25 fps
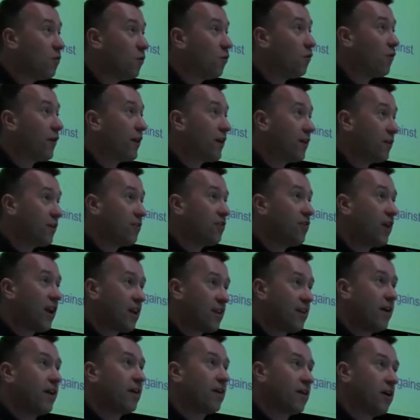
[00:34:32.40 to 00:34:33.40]
or they could
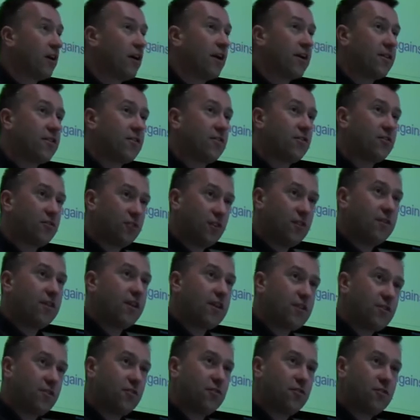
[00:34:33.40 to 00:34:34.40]
take that guidance and
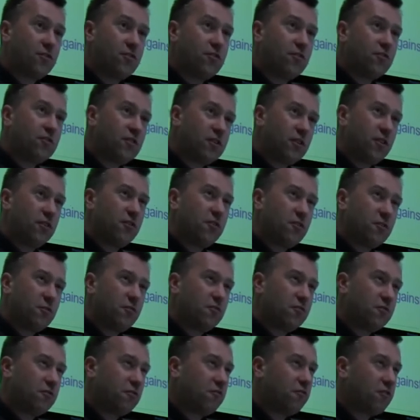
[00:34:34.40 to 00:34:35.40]
then you, you, you know,
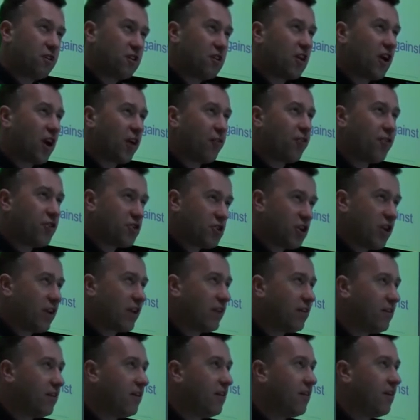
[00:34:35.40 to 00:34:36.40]
you, you're encouraging
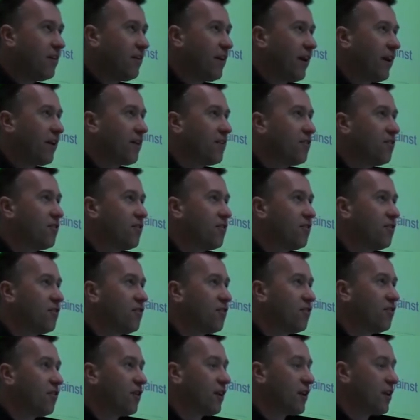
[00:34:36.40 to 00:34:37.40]
that
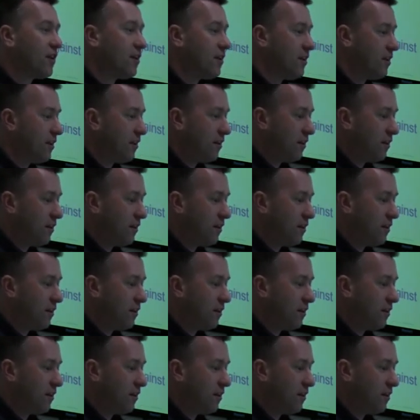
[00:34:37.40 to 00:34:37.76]
consistency,